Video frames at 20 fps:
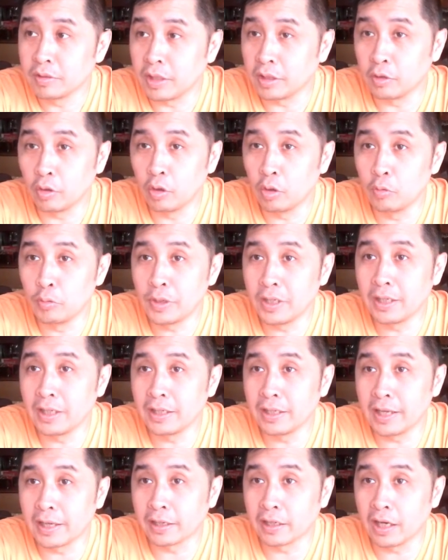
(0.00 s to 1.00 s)
They're not
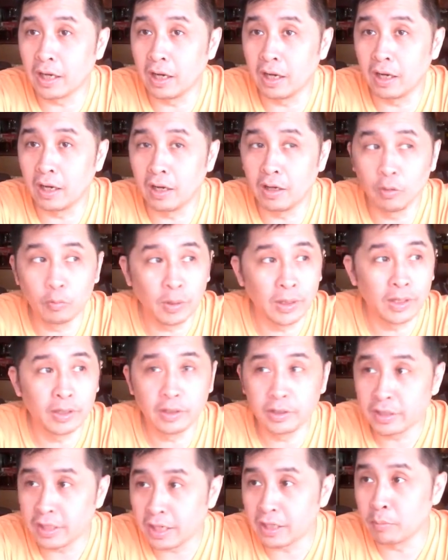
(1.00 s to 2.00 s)
really like
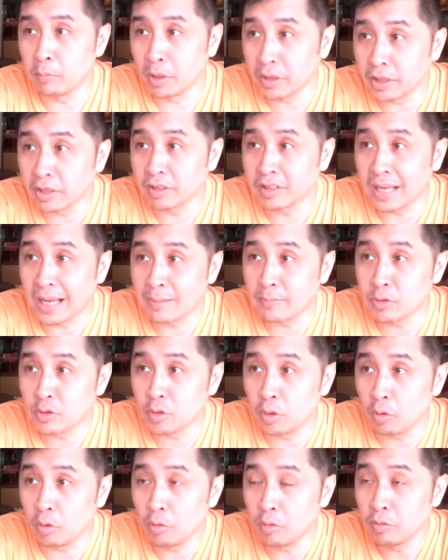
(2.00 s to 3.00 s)
the modern
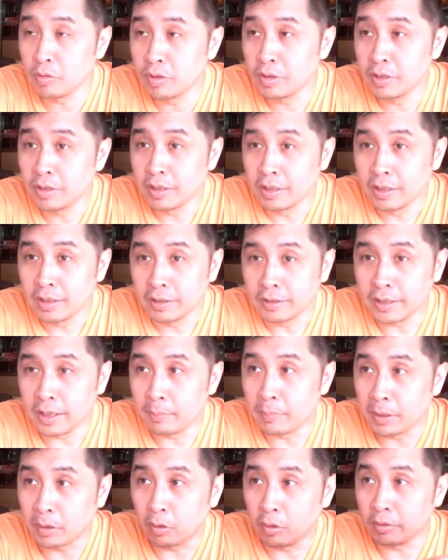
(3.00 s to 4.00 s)
times now,
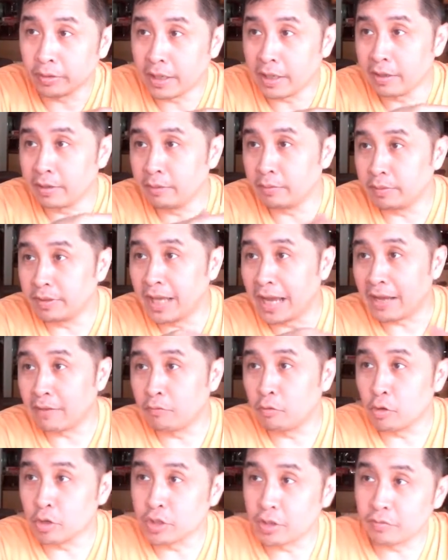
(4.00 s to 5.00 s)
then they
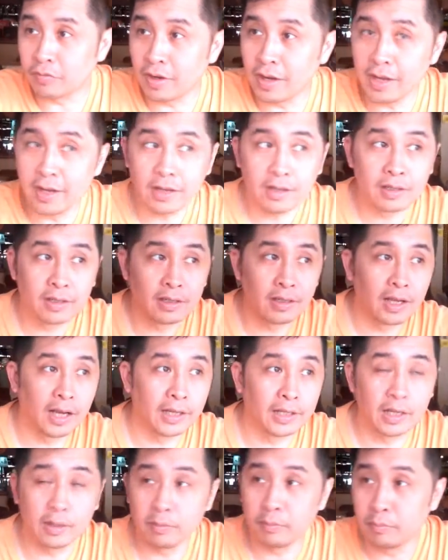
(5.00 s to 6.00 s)
diversify
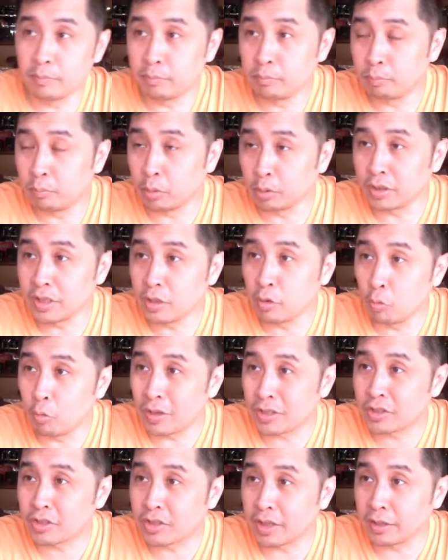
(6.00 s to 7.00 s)
and then put
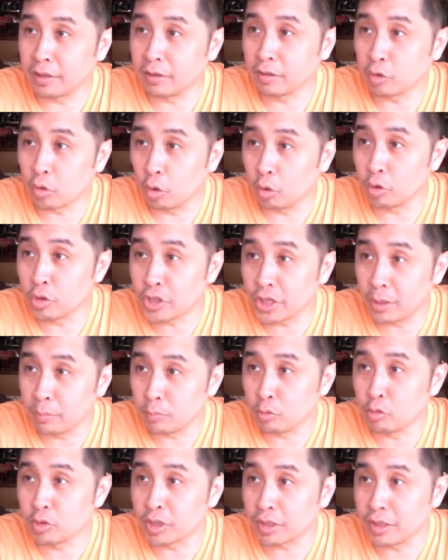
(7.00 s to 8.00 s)
in Western culture
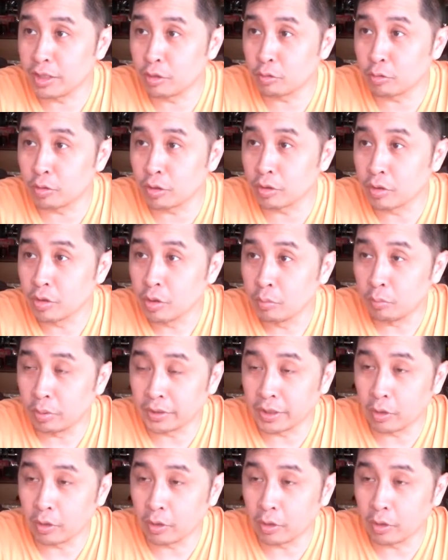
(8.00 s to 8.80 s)
and music into it.